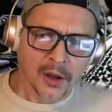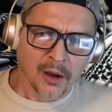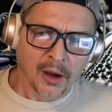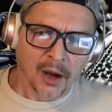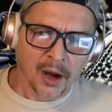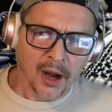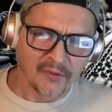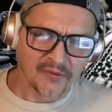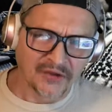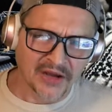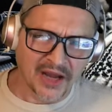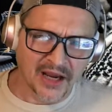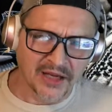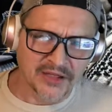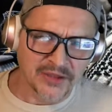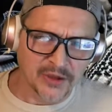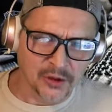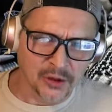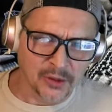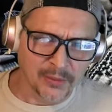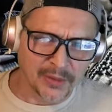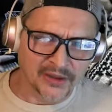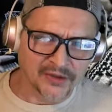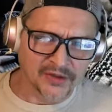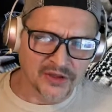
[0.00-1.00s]
have you guys heard
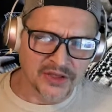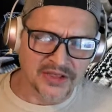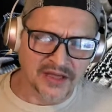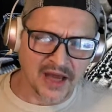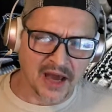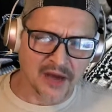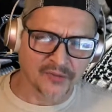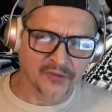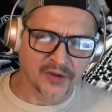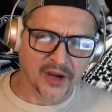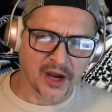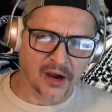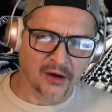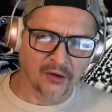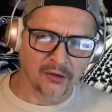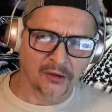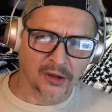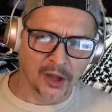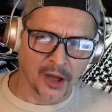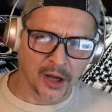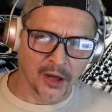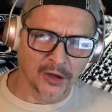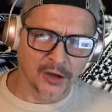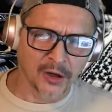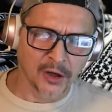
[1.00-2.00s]
about the South
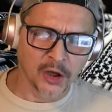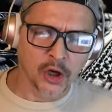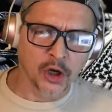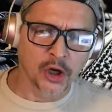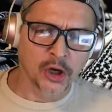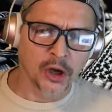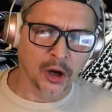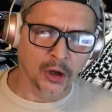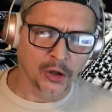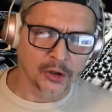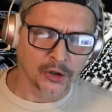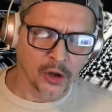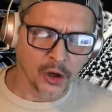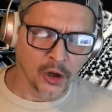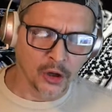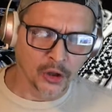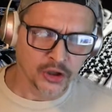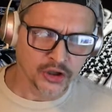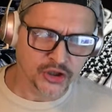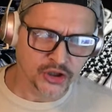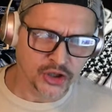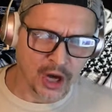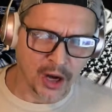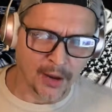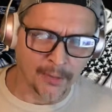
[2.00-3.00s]
Carolina gun
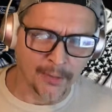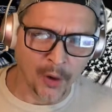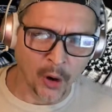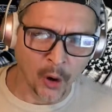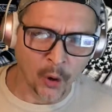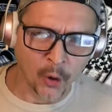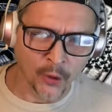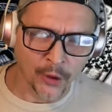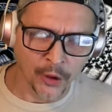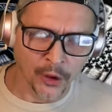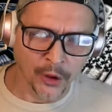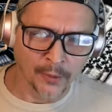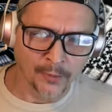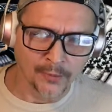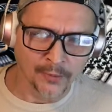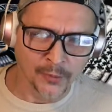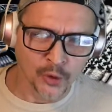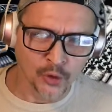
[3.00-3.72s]
shop owner